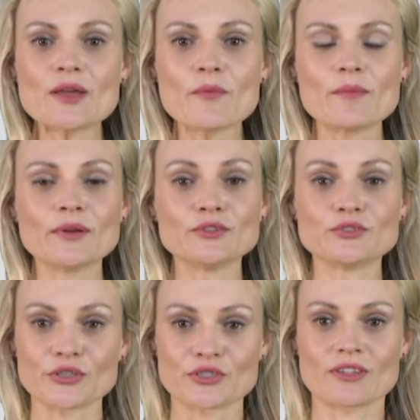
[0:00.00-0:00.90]
women
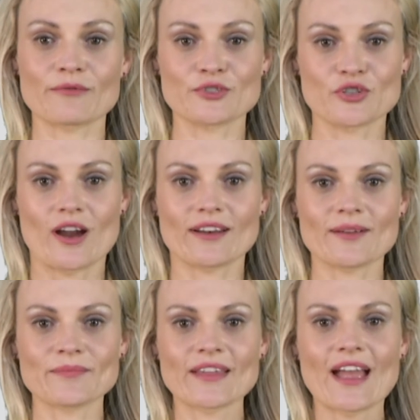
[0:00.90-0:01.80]
douche the
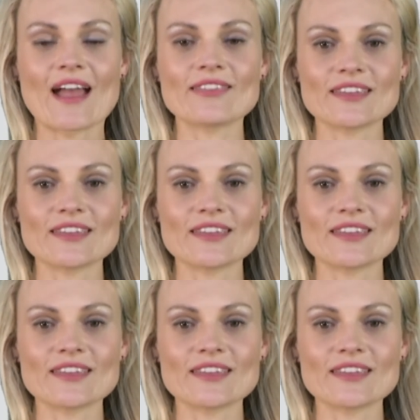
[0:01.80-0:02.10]
vagina, and